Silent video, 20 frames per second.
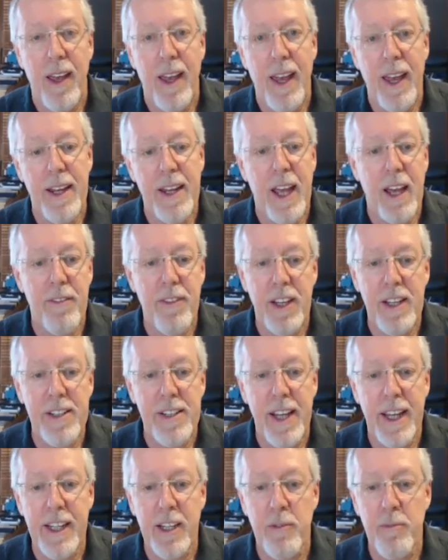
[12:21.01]
And have they
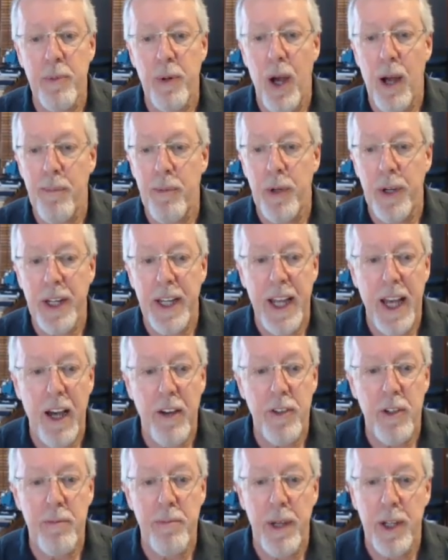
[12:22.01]
taken proper
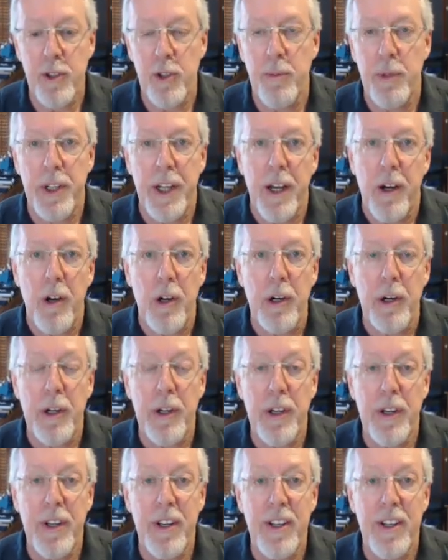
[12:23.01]
account of measurement error